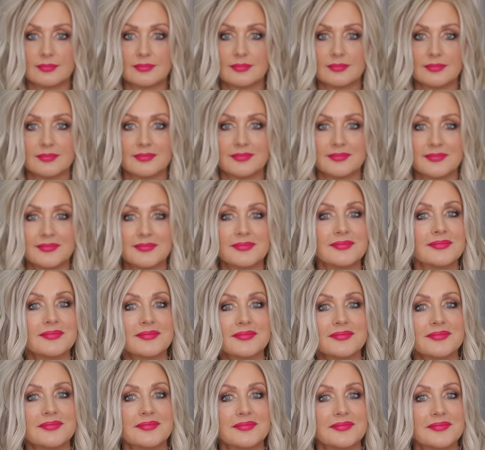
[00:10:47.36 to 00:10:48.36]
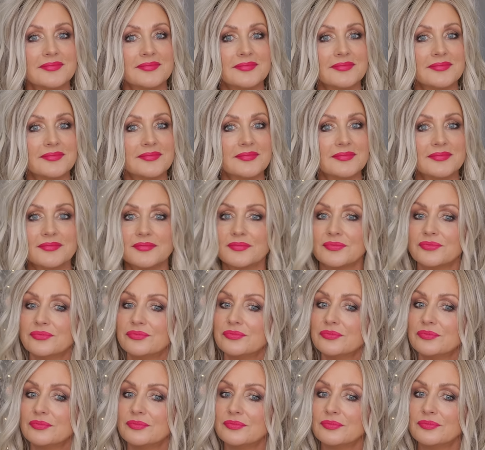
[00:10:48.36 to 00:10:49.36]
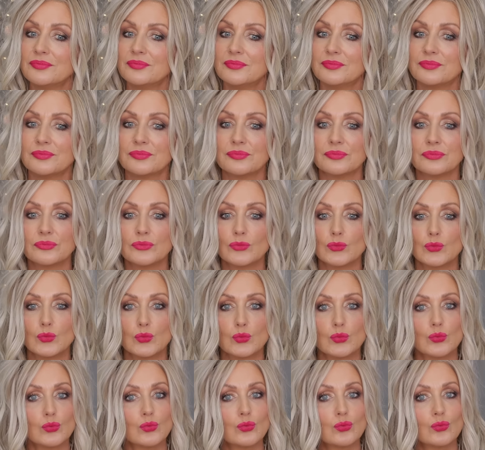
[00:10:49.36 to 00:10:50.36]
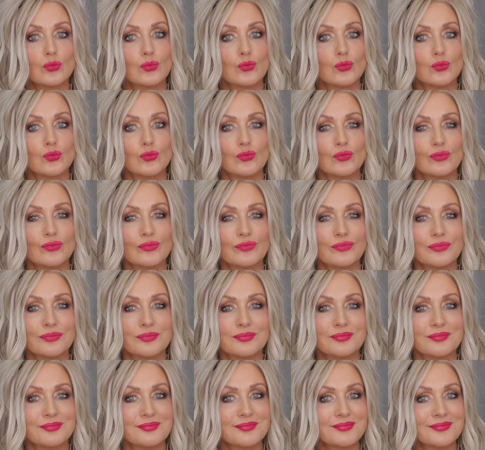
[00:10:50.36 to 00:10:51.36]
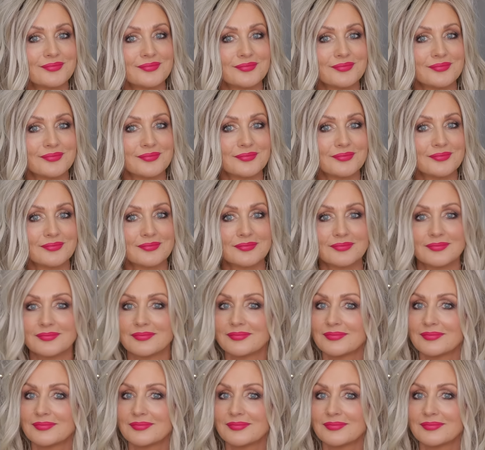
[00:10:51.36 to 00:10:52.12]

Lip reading: No one is speaking in this clip.